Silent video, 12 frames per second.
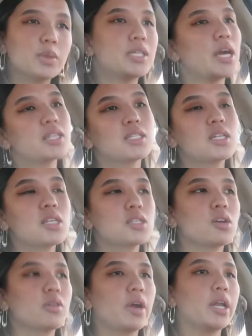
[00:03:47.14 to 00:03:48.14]
We tested
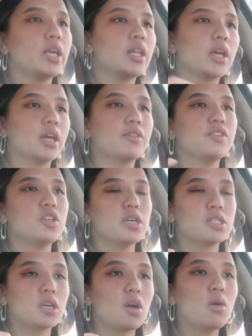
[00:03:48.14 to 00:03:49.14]
this already like a few
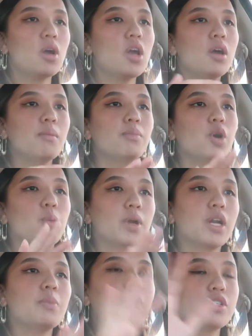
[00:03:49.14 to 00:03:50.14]
days ago, but we're
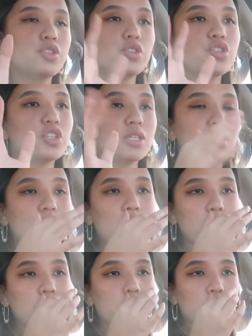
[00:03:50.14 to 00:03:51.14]
gonna put 2 sheets
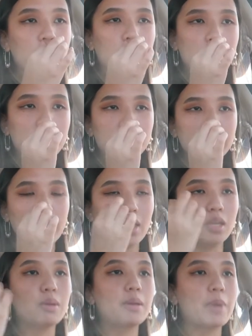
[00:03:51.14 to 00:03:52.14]
up
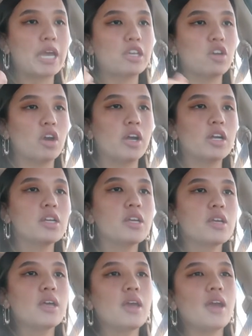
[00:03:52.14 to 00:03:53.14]
in my backyard.
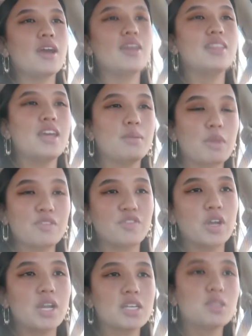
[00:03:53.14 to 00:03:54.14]
And then my
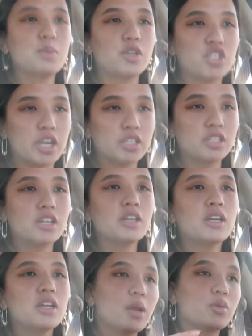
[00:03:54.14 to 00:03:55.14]
friend has a projector,
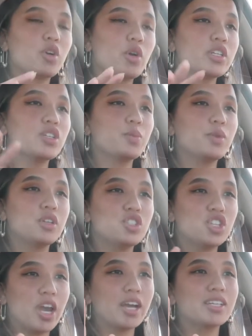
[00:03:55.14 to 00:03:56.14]
and we're going to
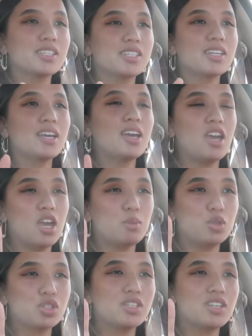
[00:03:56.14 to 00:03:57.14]
project
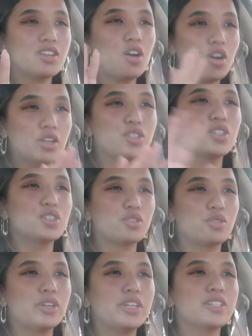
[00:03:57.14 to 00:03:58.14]
Hamilton onto the
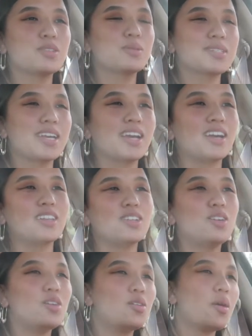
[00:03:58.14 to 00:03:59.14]
screen, so it's like a
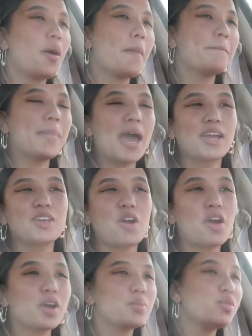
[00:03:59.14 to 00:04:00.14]
little backyard